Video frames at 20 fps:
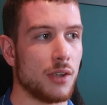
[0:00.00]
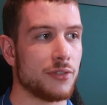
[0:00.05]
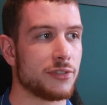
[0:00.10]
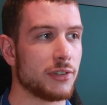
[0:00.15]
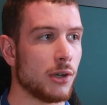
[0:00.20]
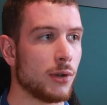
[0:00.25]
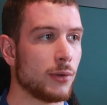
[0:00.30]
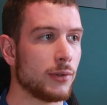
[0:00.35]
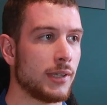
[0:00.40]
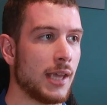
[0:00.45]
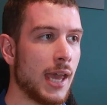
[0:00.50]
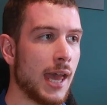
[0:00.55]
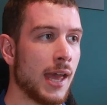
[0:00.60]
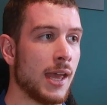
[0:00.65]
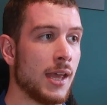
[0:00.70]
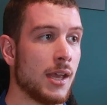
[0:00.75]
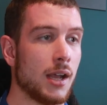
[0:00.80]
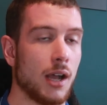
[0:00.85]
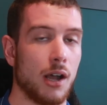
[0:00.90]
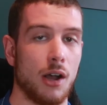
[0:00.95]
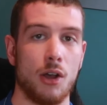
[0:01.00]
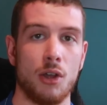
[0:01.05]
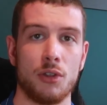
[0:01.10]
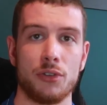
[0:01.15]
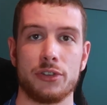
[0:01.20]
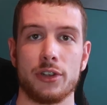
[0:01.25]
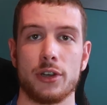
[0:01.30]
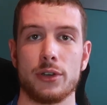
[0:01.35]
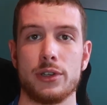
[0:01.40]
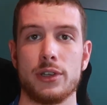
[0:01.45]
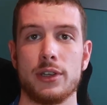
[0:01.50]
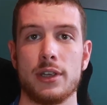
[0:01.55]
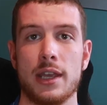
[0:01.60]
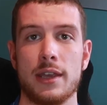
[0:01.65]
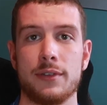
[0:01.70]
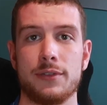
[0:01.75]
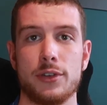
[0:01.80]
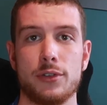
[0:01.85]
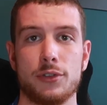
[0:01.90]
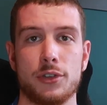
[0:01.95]
So yeah, also,
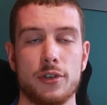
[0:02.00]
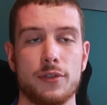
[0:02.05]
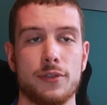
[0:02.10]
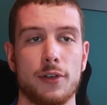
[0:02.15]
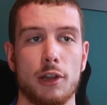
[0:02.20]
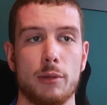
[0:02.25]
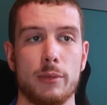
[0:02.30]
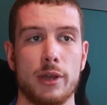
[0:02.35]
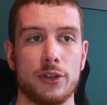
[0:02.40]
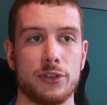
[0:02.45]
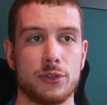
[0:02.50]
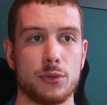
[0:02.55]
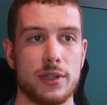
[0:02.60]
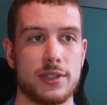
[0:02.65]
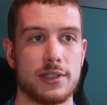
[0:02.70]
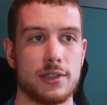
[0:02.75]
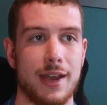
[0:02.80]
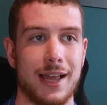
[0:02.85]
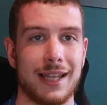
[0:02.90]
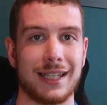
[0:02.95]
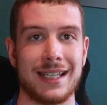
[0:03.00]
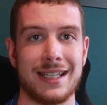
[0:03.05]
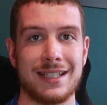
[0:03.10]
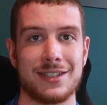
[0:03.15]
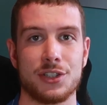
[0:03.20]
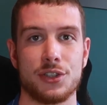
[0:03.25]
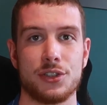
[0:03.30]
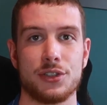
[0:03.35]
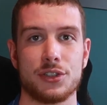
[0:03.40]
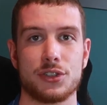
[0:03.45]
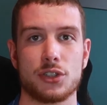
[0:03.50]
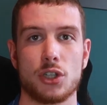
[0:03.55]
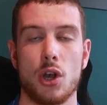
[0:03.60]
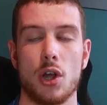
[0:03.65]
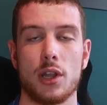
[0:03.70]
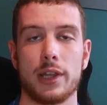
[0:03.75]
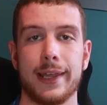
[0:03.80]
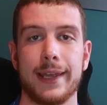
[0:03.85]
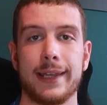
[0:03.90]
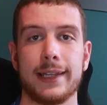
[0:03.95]
if you do follow me on Twitter at
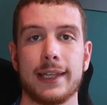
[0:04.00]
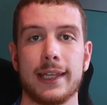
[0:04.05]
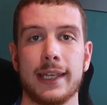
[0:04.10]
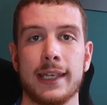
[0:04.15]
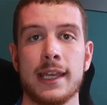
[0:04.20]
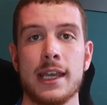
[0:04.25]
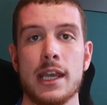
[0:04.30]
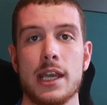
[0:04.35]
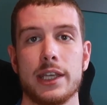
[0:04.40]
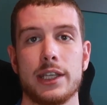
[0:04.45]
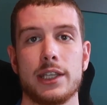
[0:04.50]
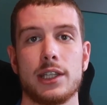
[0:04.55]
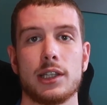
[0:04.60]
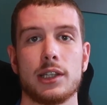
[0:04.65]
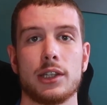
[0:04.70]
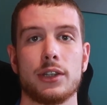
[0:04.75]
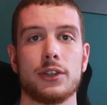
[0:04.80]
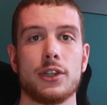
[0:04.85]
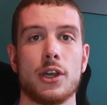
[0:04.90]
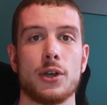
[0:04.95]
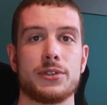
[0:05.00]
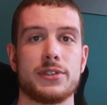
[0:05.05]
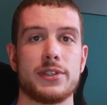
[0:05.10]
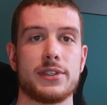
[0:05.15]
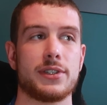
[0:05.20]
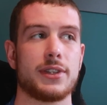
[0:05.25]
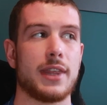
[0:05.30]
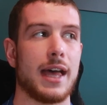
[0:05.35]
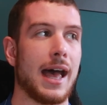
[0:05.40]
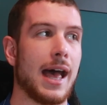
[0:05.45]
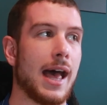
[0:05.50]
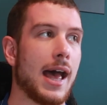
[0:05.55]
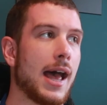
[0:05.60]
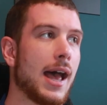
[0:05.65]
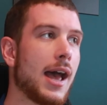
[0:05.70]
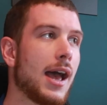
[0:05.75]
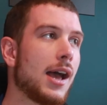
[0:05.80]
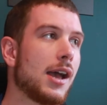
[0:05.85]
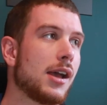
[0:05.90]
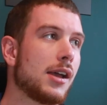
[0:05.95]
Leeds_lately, you'll notice that